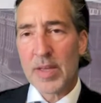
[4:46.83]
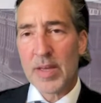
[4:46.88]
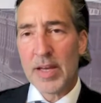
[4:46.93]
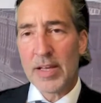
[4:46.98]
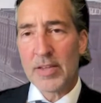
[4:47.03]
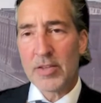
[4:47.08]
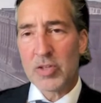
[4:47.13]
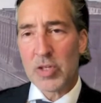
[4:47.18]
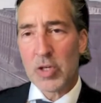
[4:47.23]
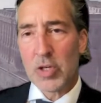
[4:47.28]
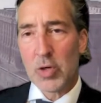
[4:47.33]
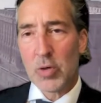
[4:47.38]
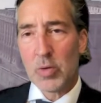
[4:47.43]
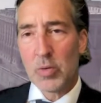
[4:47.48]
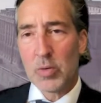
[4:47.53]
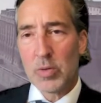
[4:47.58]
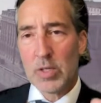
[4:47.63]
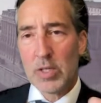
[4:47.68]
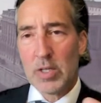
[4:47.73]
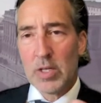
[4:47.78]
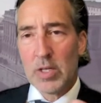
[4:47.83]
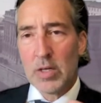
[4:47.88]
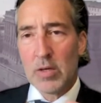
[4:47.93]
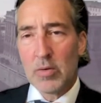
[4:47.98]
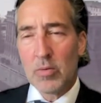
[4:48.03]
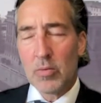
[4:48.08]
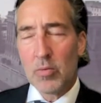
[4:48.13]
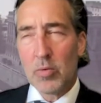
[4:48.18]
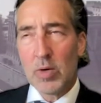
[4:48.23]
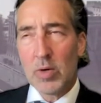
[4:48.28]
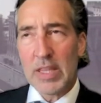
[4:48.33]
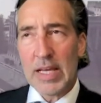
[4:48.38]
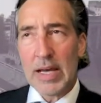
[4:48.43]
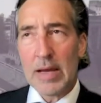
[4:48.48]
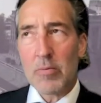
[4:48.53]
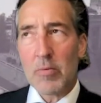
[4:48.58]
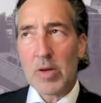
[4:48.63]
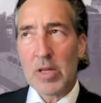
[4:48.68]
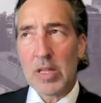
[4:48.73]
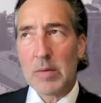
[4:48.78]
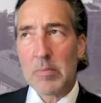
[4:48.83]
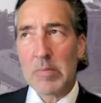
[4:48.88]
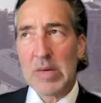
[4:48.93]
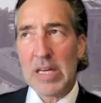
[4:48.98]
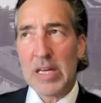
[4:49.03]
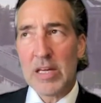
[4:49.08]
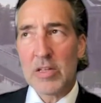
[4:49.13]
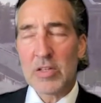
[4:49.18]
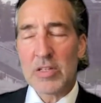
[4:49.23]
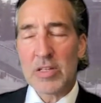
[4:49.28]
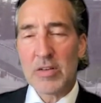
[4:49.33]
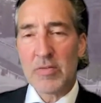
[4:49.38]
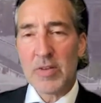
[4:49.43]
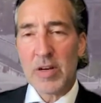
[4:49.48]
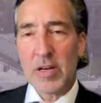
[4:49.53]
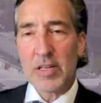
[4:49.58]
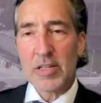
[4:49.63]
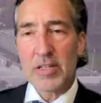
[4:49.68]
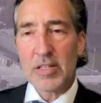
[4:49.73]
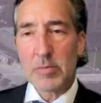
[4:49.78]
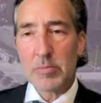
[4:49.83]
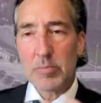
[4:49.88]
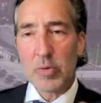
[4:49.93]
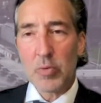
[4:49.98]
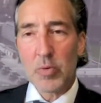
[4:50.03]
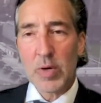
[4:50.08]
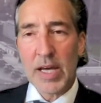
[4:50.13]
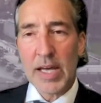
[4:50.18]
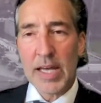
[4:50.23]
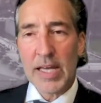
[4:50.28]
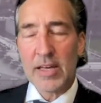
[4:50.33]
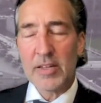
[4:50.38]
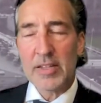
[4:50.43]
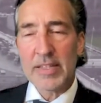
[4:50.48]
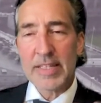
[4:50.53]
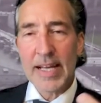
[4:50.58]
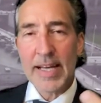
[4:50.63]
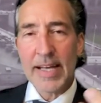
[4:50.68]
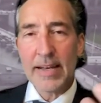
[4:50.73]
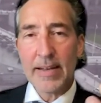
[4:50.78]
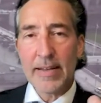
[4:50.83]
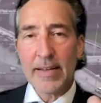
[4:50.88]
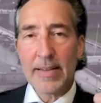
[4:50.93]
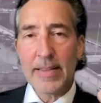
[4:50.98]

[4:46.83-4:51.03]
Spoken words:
And so what that really means in a very simple way is that